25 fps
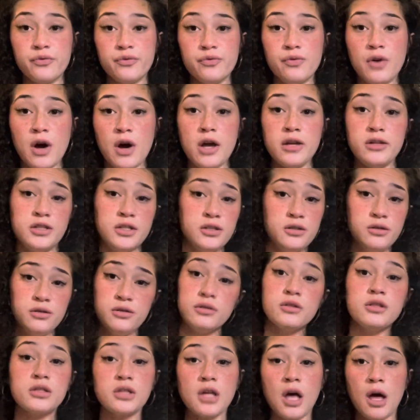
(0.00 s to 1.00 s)
I did
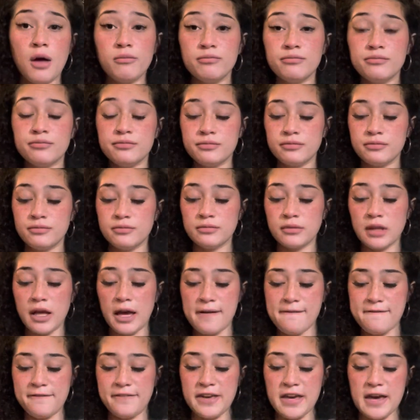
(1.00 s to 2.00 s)
do some,
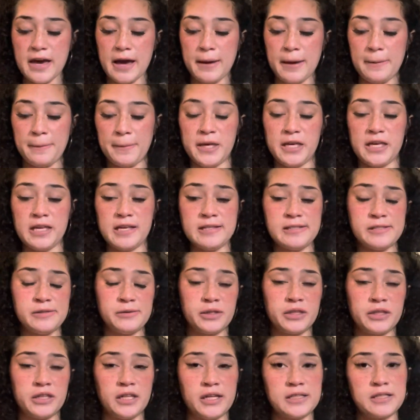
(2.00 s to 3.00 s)
like, VIPs
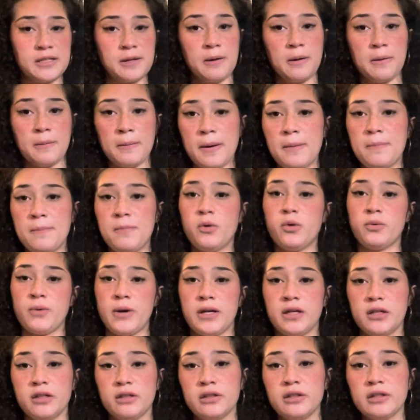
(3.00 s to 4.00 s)
with, like, some of my more
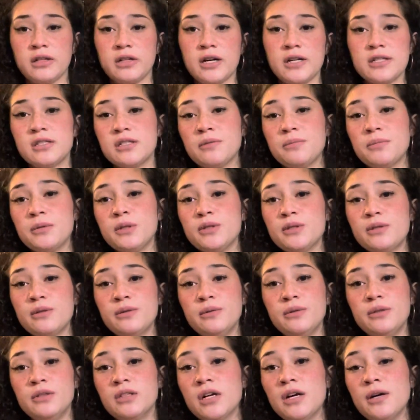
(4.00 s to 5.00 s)
regular customers who
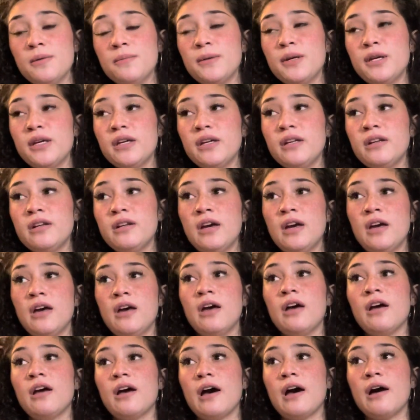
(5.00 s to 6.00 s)
would come in.
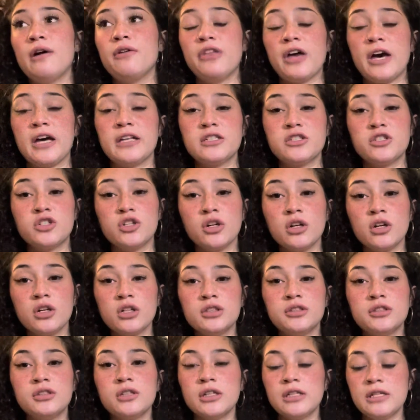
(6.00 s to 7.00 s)
How that's
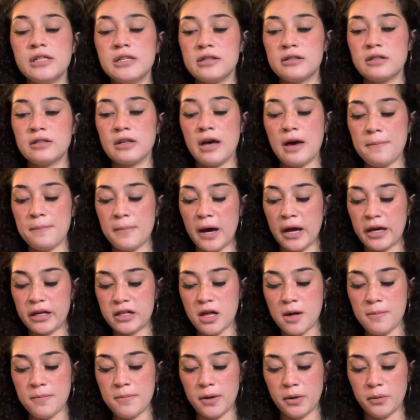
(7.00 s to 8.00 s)
charged is, at my
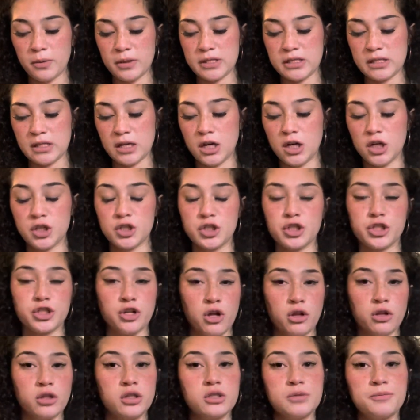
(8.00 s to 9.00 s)
club, it was
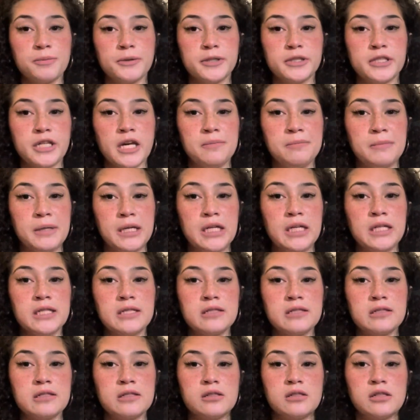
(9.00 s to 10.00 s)
$100 per 10
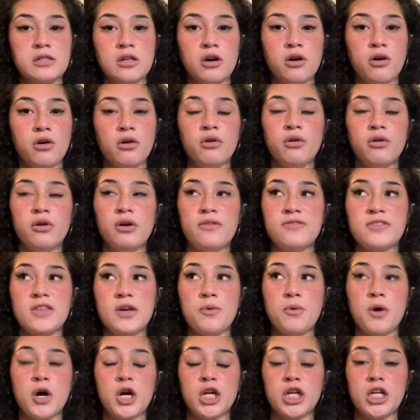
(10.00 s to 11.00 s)
minutes, so if they
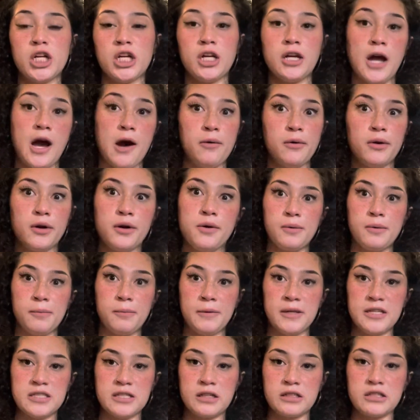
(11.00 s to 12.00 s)
wanted an hour,
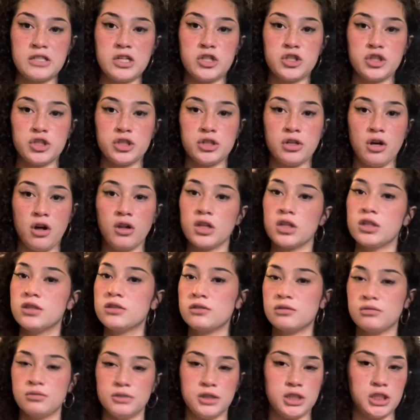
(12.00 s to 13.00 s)
be
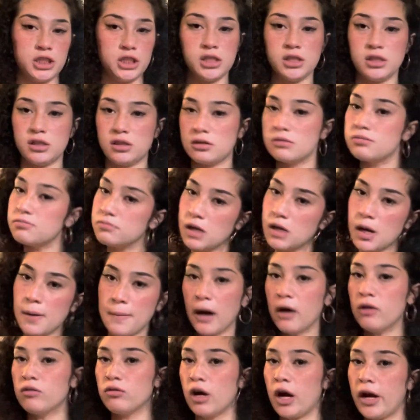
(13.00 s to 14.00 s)
$600, which is
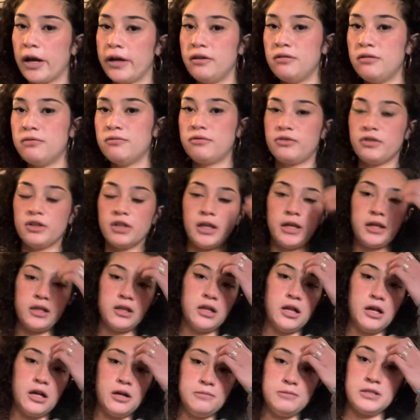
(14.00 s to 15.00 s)
about right for, like,
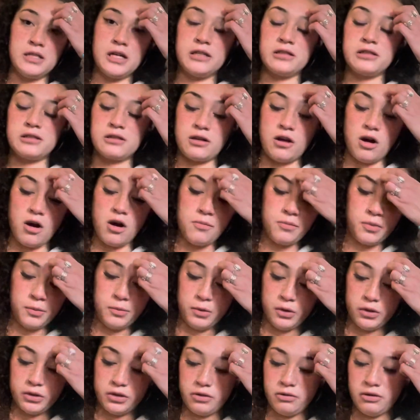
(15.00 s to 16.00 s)
clubs that's
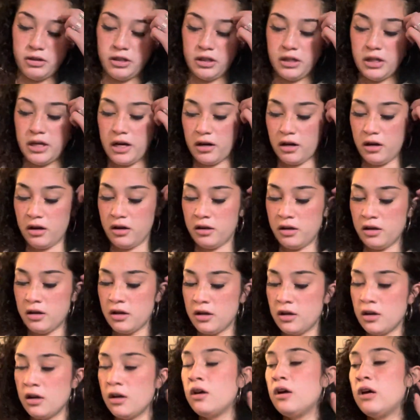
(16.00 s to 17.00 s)
comparable to Atlanta.
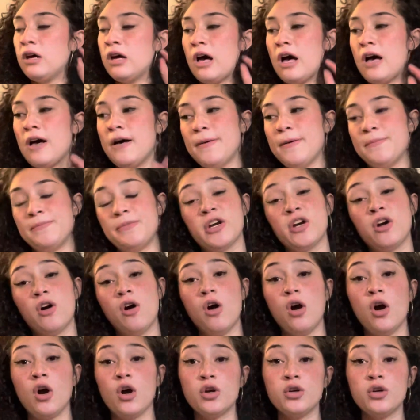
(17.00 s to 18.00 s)
There
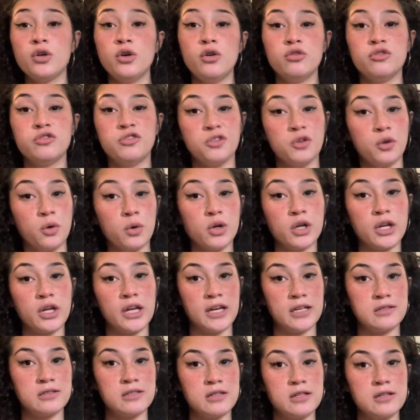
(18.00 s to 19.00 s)
are no floor
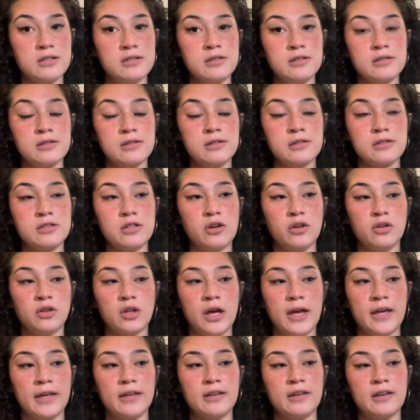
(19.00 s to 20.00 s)
dances. So
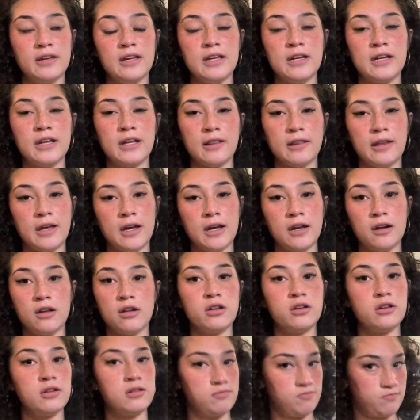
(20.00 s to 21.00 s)
like in
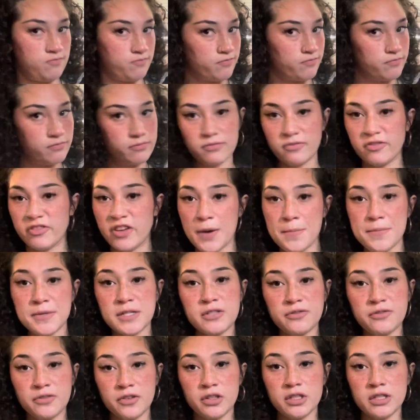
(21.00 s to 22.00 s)
Atlanta,
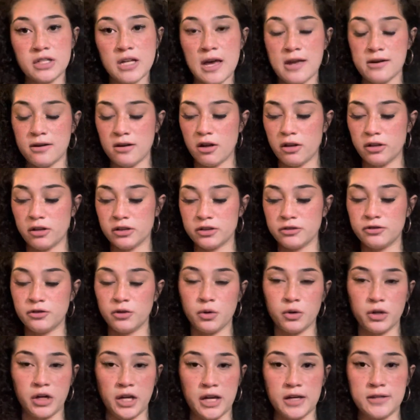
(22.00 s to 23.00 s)
famous for the $10
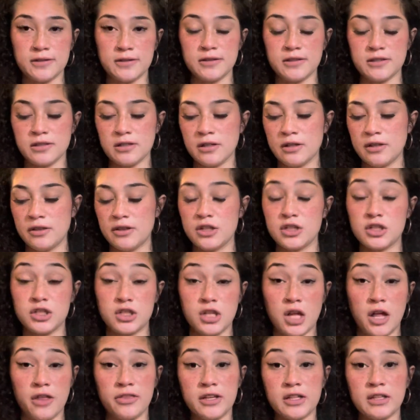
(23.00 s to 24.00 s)
floor dance, there's
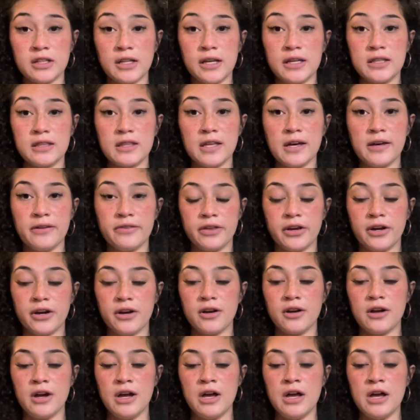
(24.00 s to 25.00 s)
nothing like that there.